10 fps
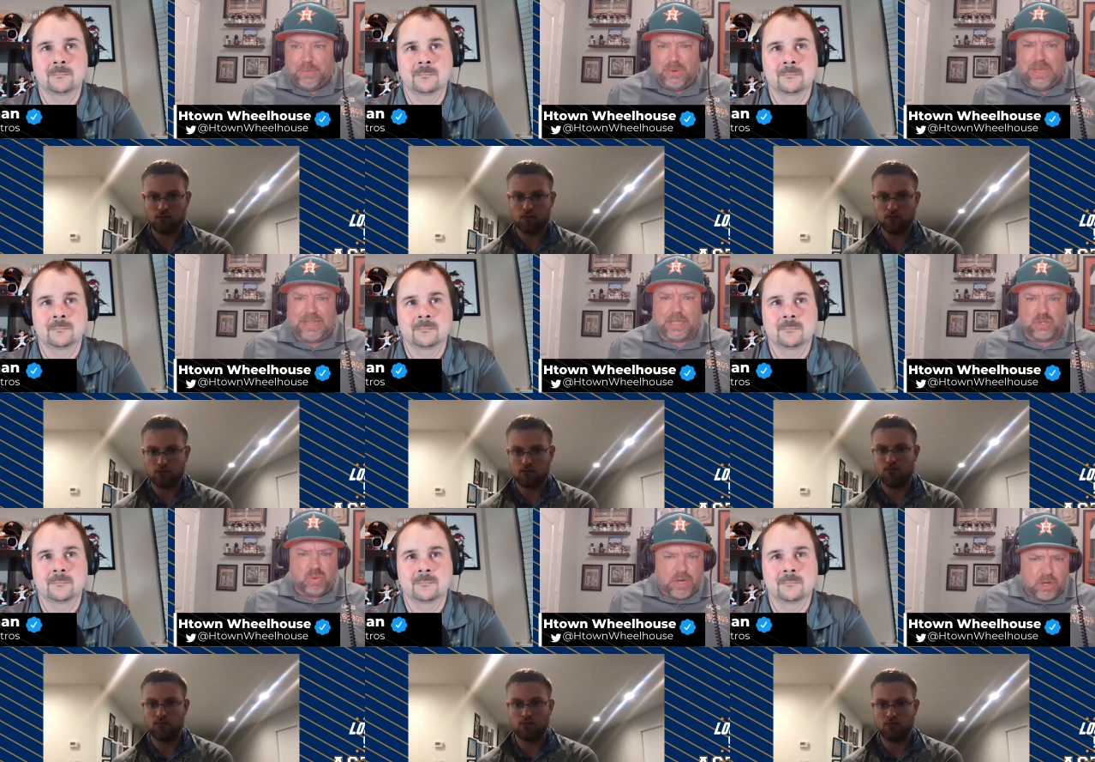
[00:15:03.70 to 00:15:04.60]
Speaker 1: I mean, he had
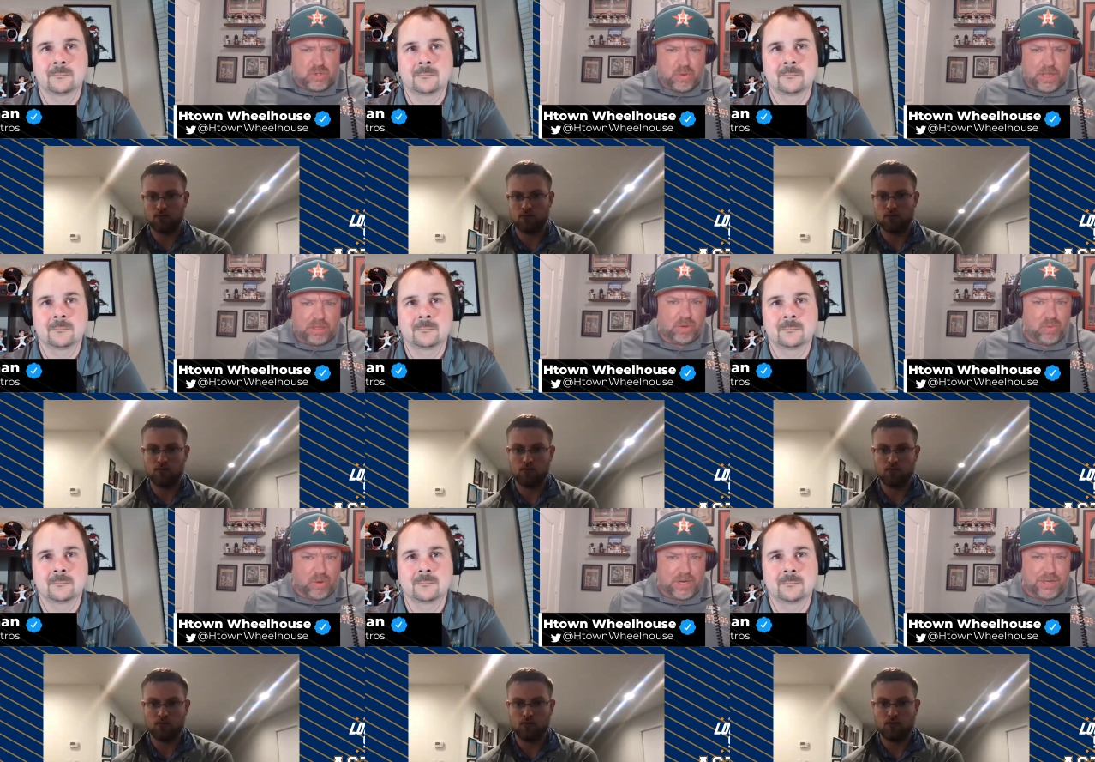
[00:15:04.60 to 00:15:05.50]
like 20 or
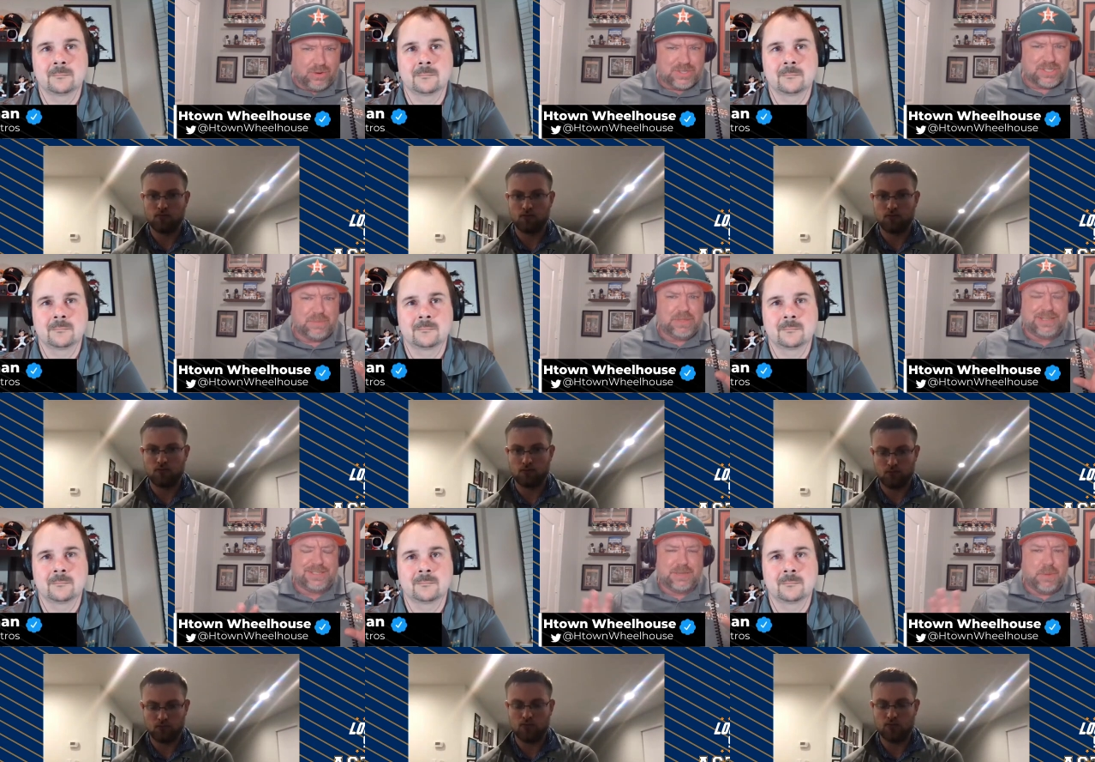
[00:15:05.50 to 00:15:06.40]
23 one hitters,
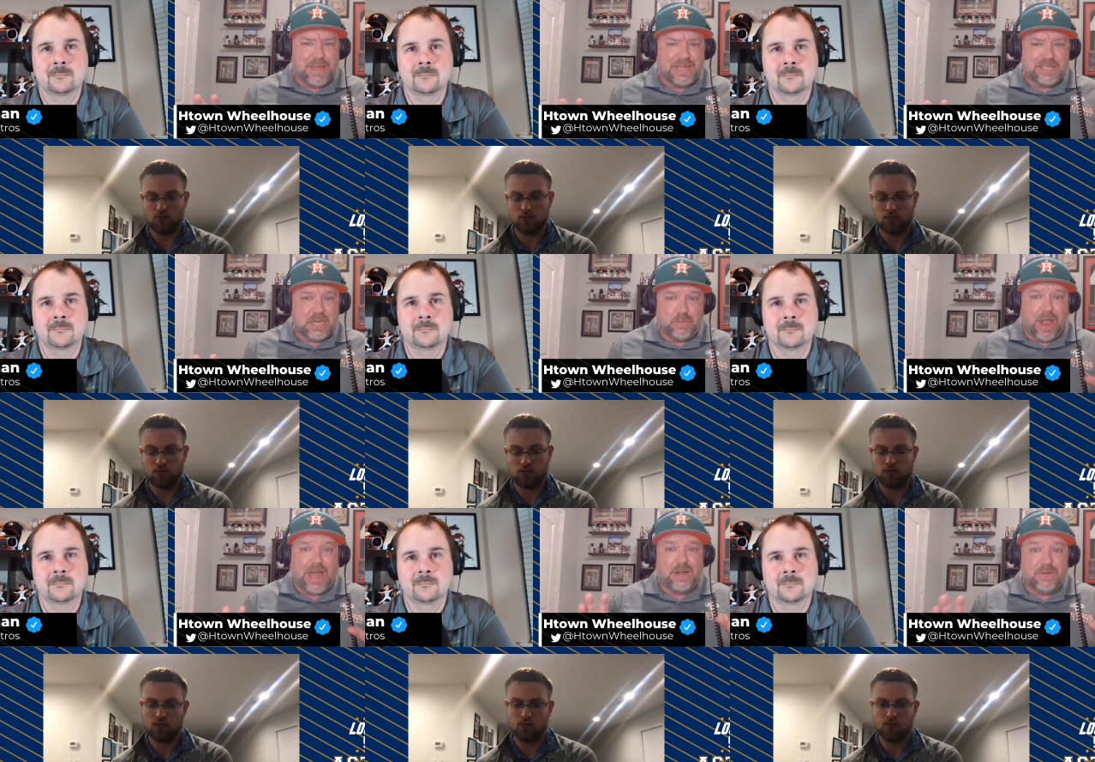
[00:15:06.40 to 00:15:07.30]
something, some amazing
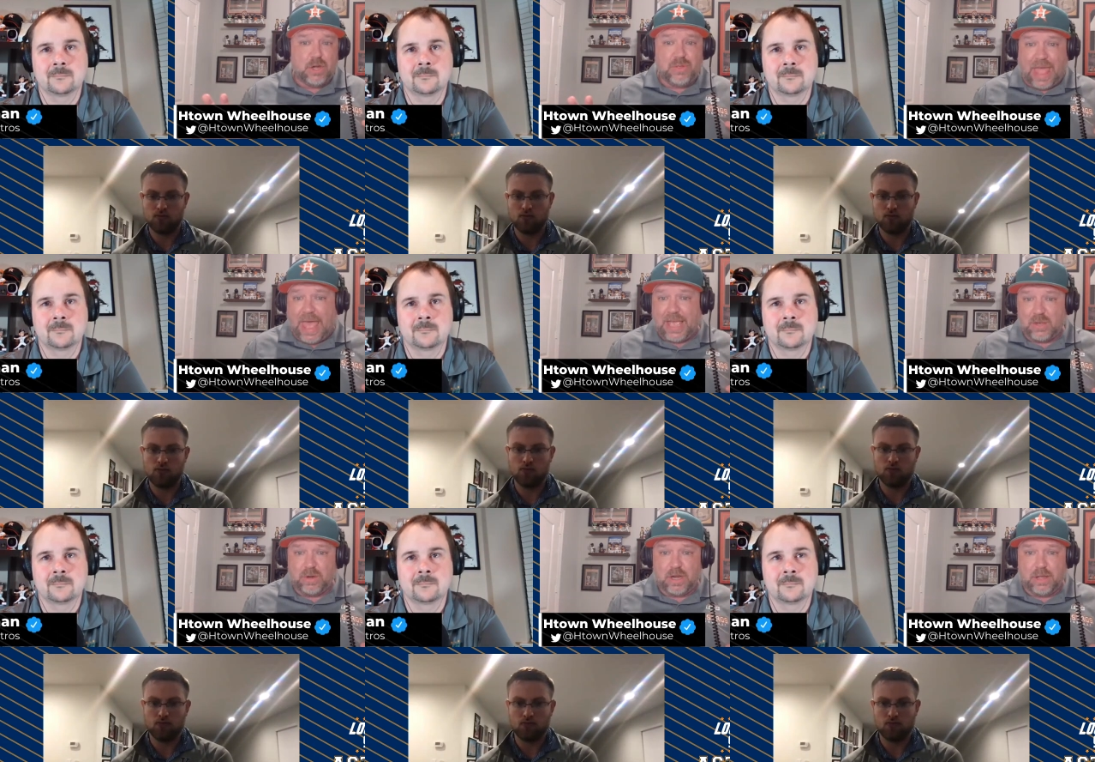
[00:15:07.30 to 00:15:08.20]
number. I don't even know the
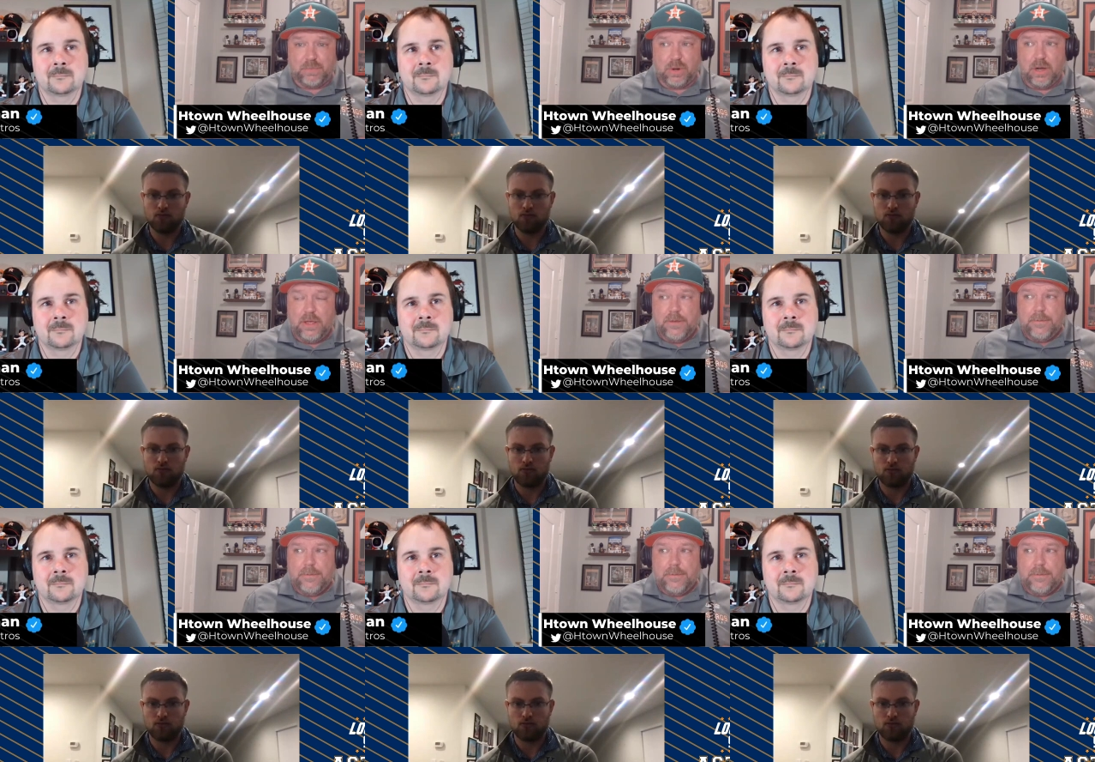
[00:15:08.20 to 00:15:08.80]
accurate number.